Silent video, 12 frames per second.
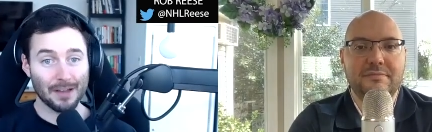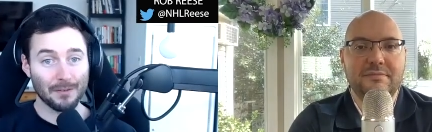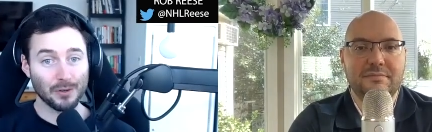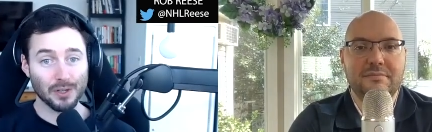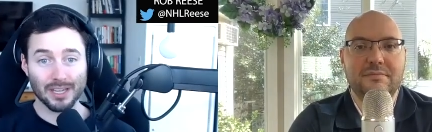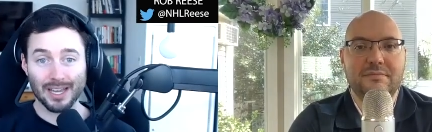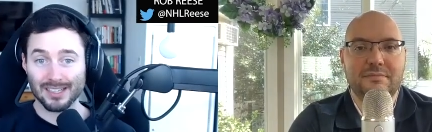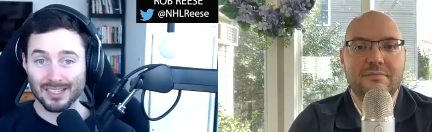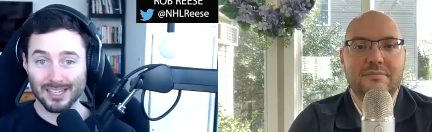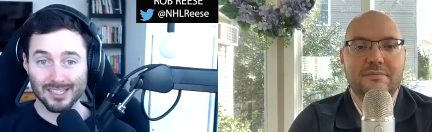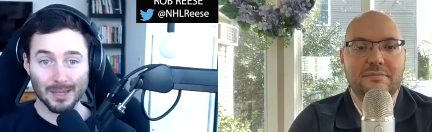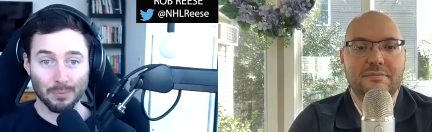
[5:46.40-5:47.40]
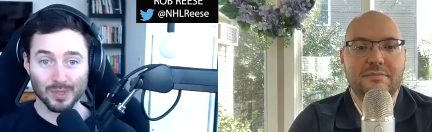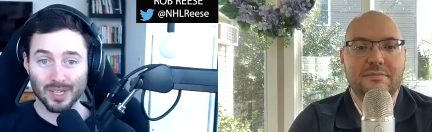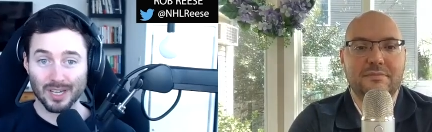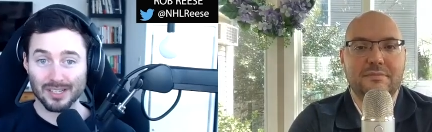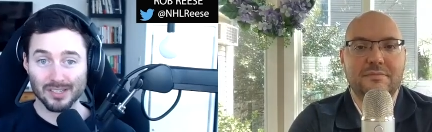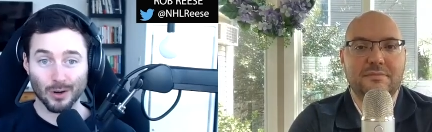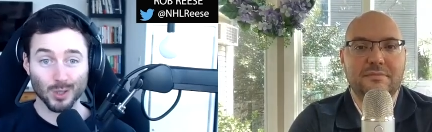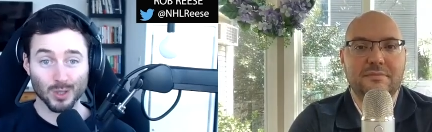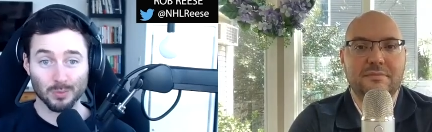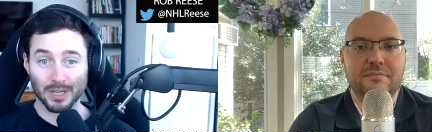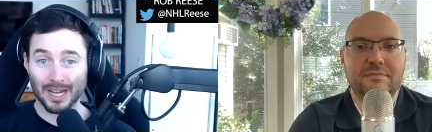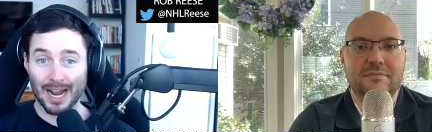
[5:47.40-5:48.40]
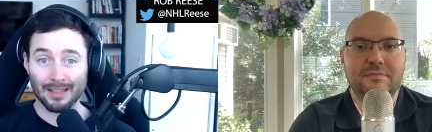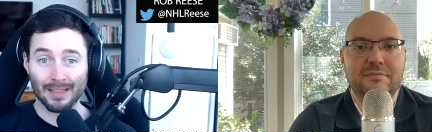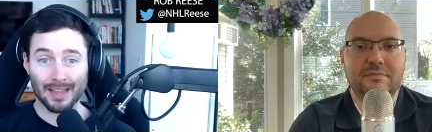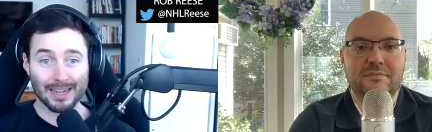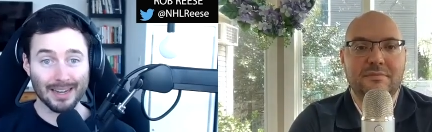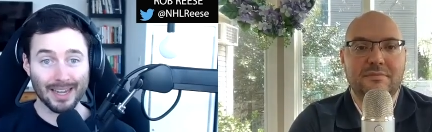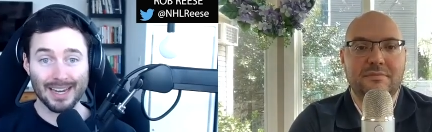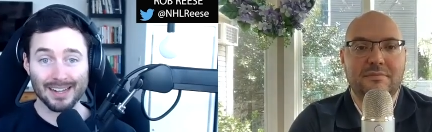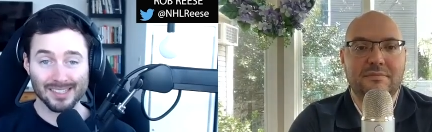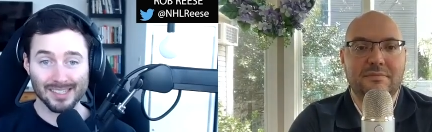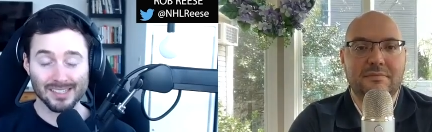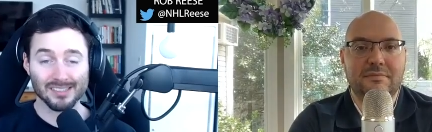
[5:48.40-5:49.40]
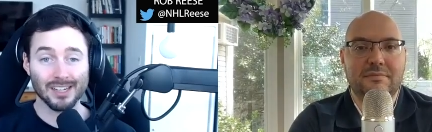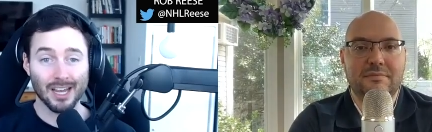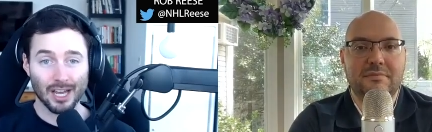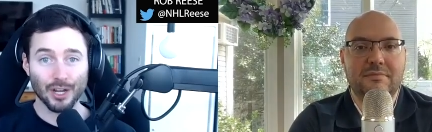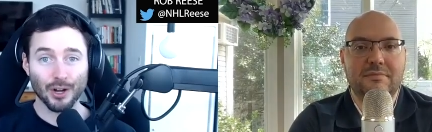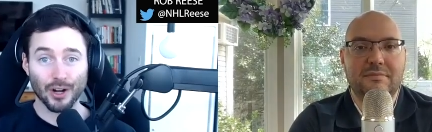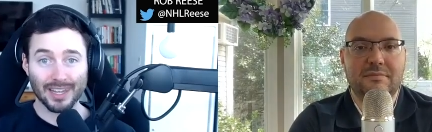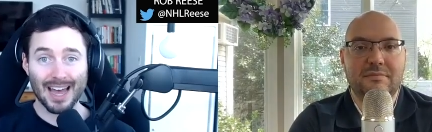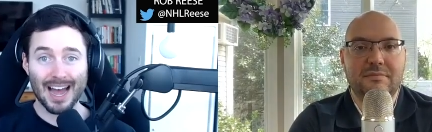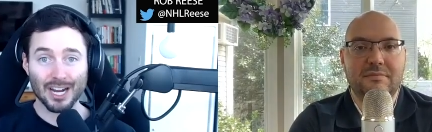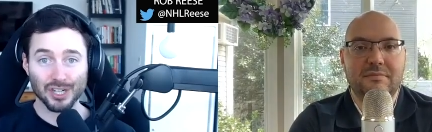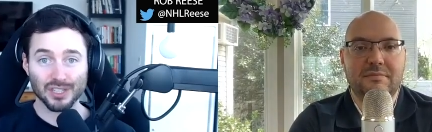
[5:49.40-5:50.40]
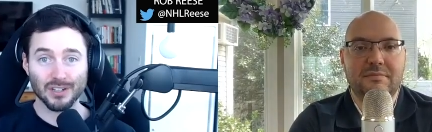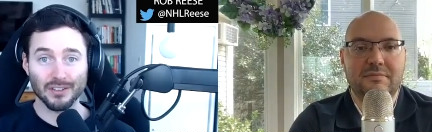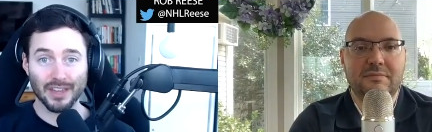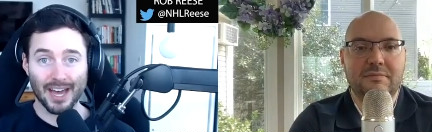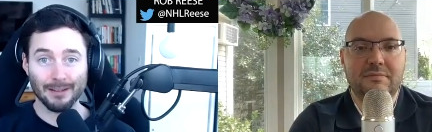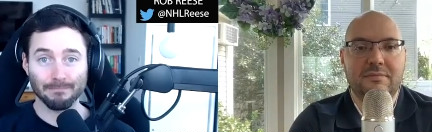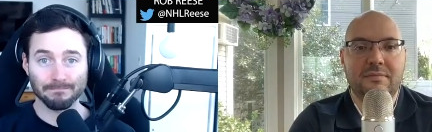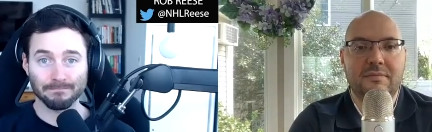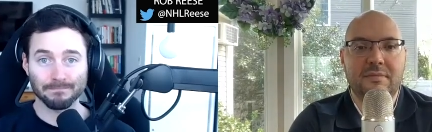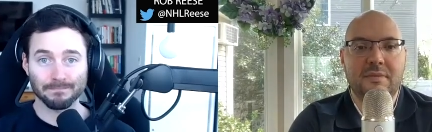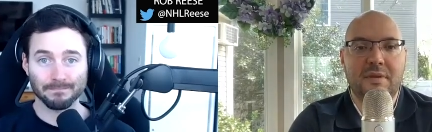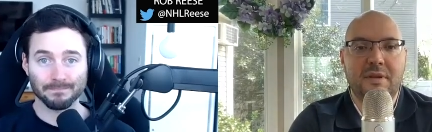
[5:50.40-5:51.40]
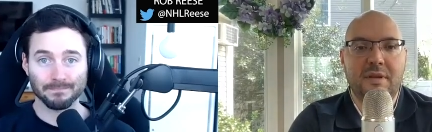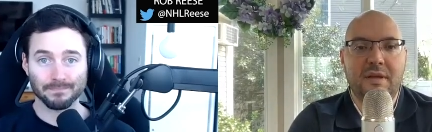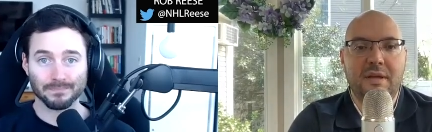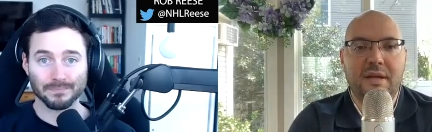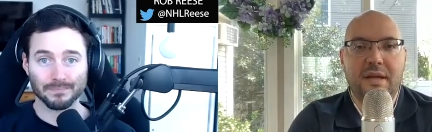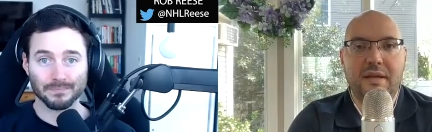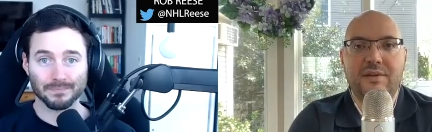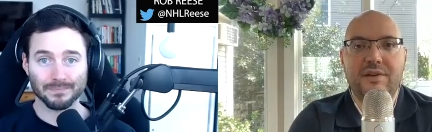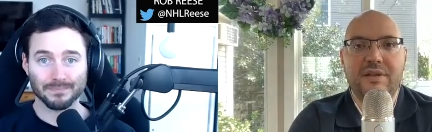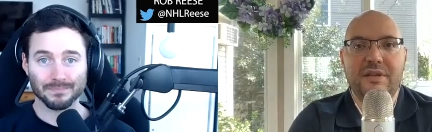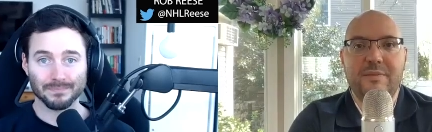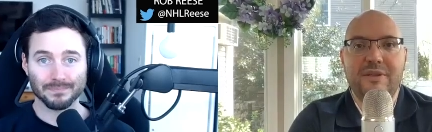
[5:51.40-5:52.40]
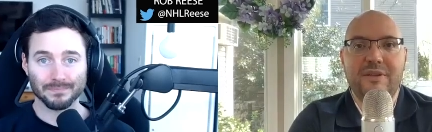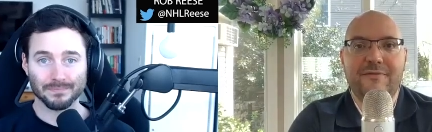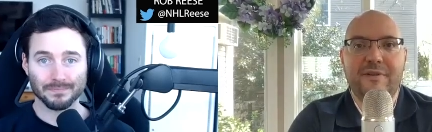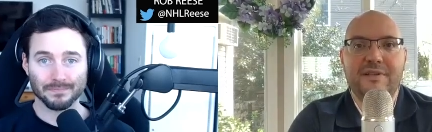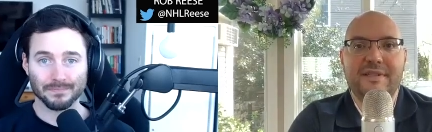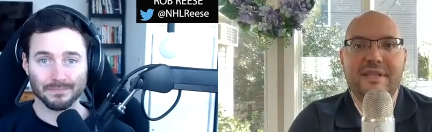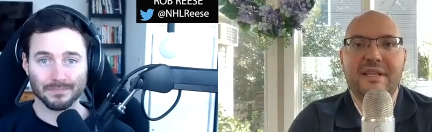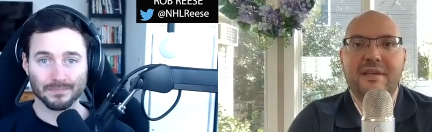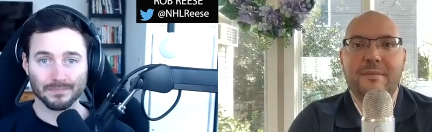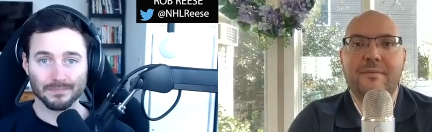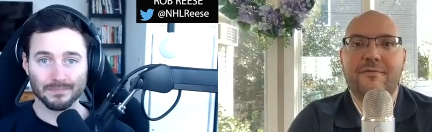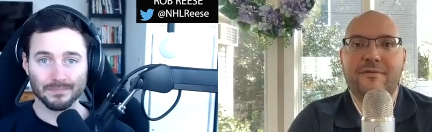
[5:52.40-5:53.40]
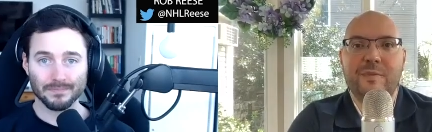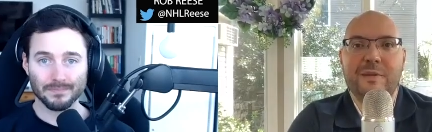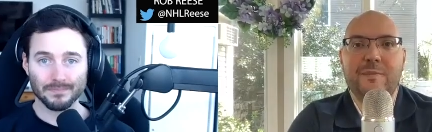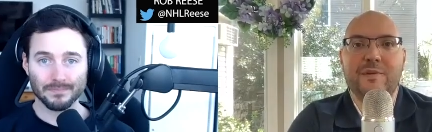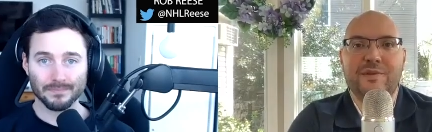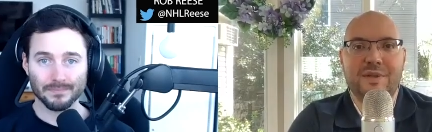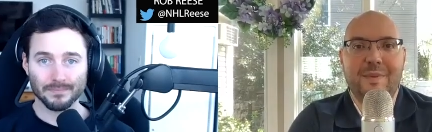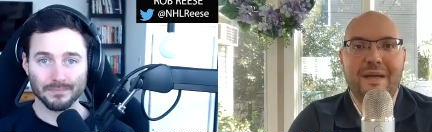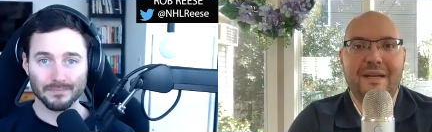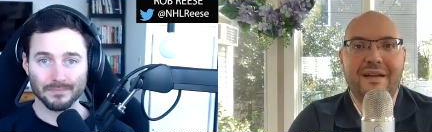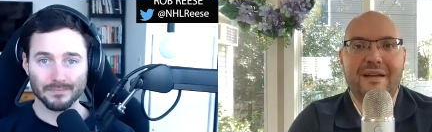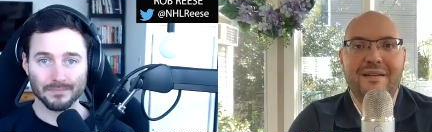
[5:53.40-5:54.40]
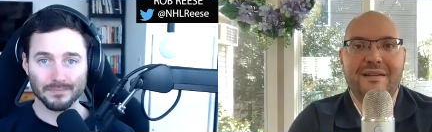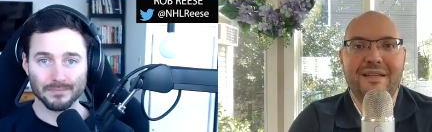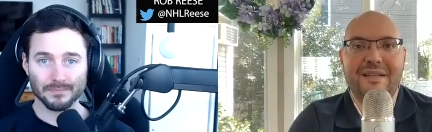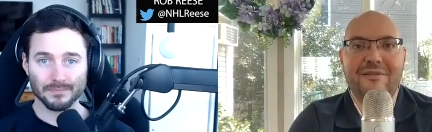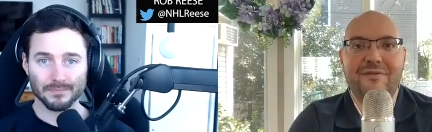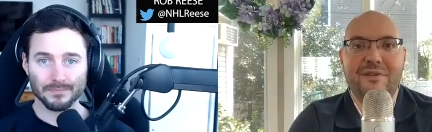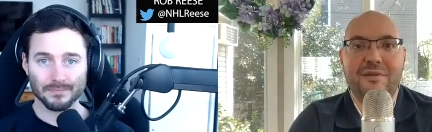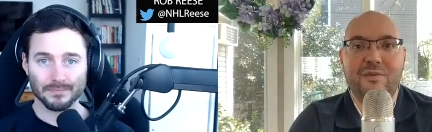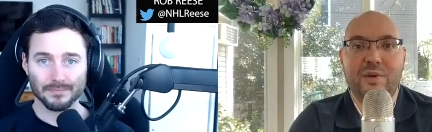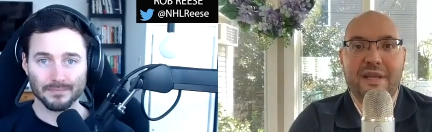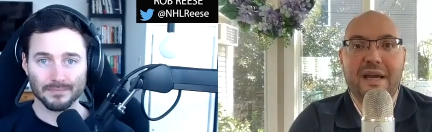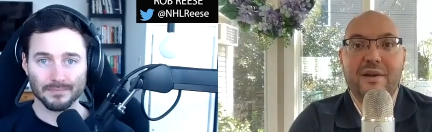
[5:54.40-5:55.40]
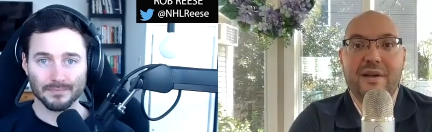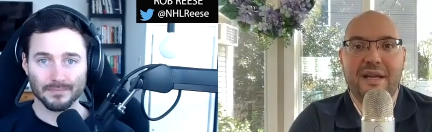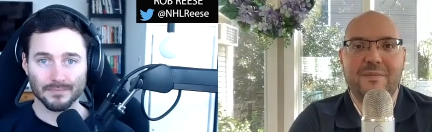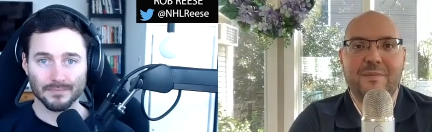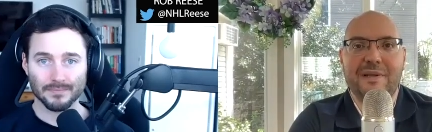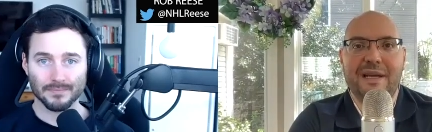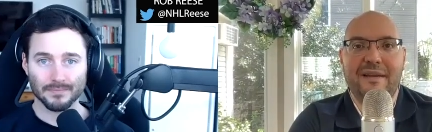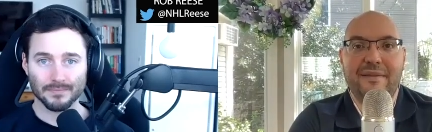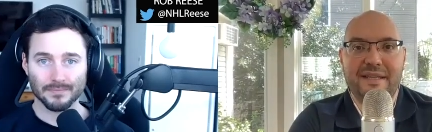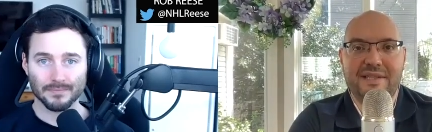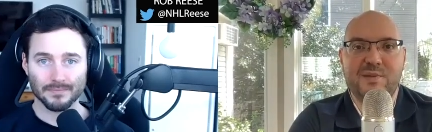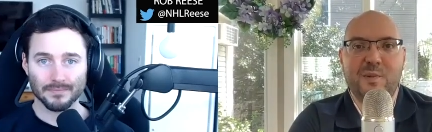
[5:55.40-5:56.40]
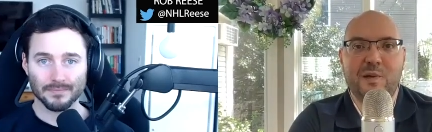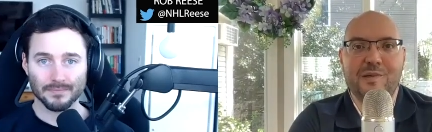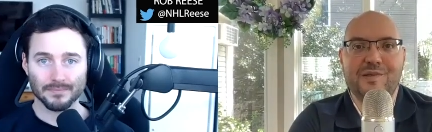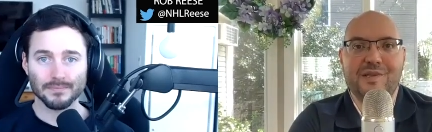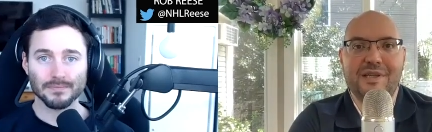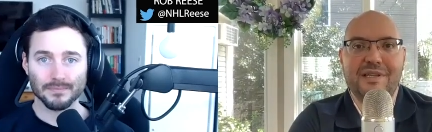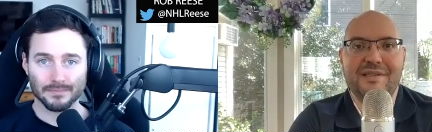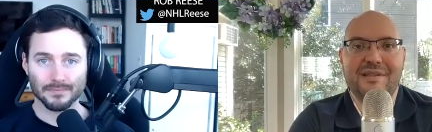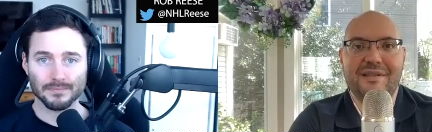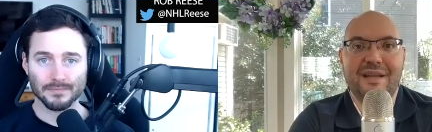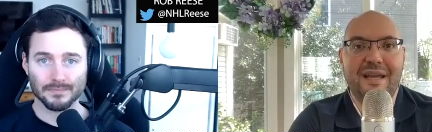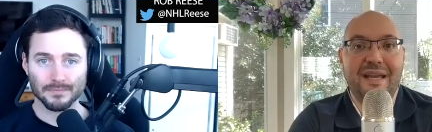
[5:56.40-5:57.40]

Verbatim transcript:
Speaker 1: If you can get 60% of starts from a guy like Knight next season, you're going to cash in on that.
Speaker 2: And they're going to be a fun team for people to bet on, even without Ekblad this postseason,